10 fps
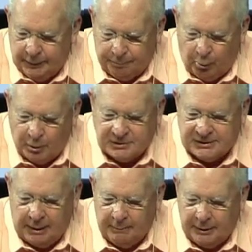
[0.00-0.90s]
the boy
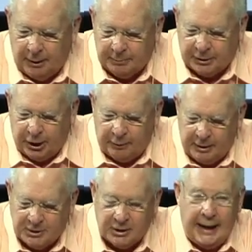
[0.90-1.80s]
summoned up the
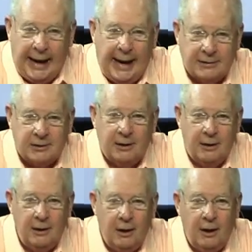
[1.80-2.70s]
courage to ask
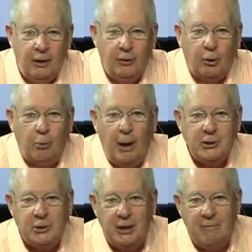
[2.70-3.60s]
the
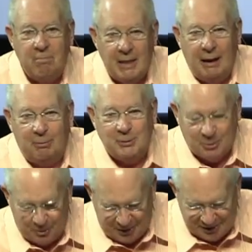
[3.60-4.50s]
question that was on